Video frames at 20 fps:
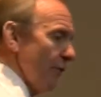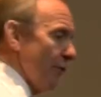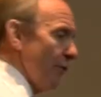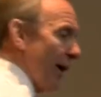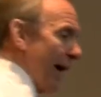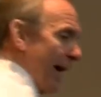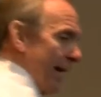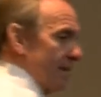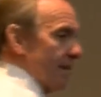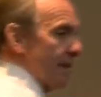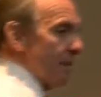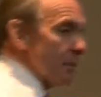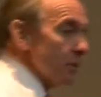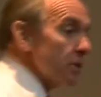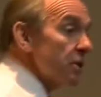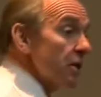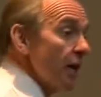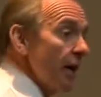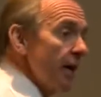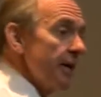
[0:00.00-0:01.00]
fat, I
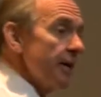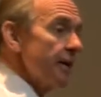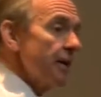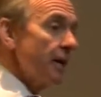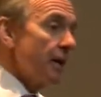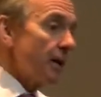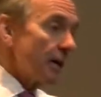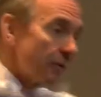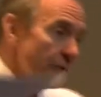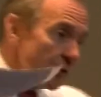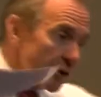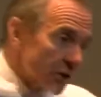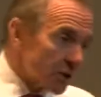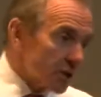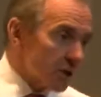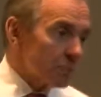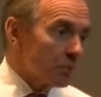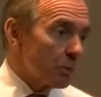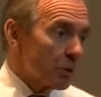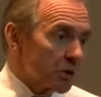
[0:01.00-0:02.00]
would say, if you can
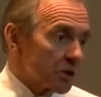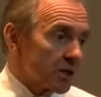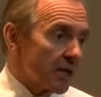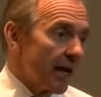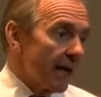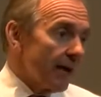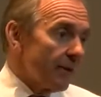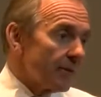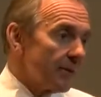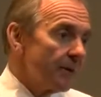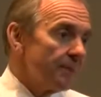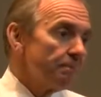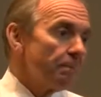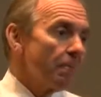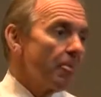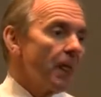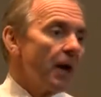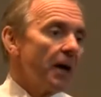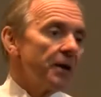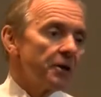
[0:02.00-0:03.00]
just push down
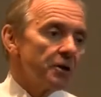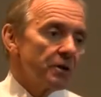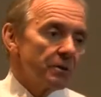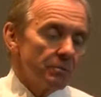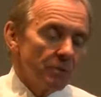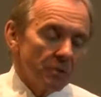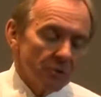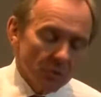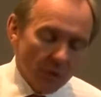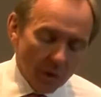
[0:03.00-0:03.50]
and you can move